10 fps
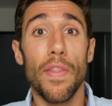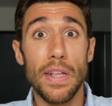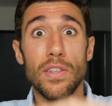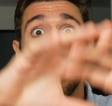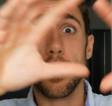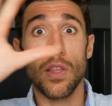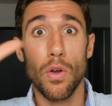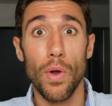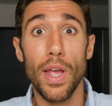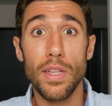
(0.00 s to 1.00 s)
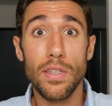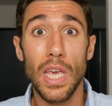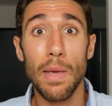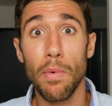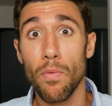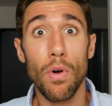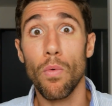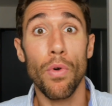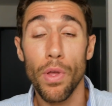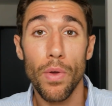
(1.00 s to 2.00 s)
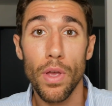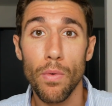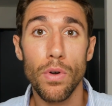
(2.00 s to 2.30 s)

that's like the grand scheme of what we're doing.